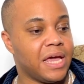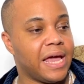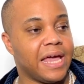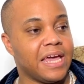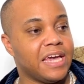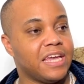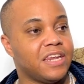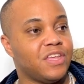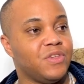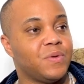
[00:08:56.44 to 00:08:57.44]

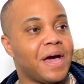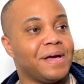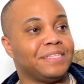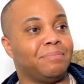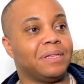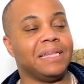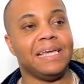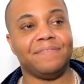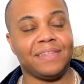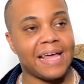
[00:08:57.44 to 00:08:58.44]
and you guys
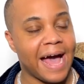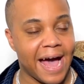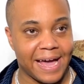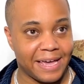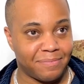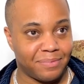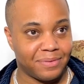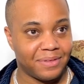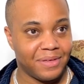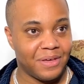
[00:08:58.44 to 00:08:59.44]
believe in the hype,
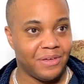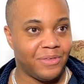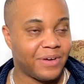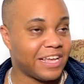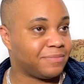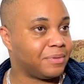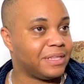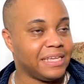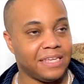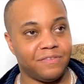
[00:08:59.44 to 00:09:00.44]
you guys
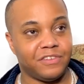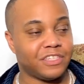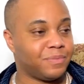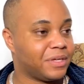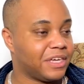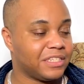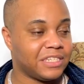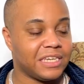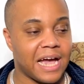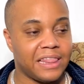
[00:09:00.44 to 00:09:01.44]
believe just because
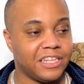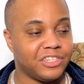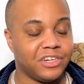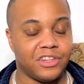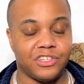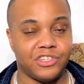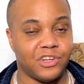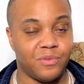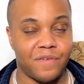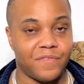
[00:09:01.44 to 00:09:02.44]
she Kylie Jenner that she
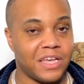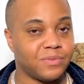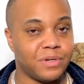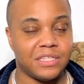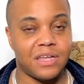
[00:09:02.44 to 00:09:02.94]
don't wear fakes when it's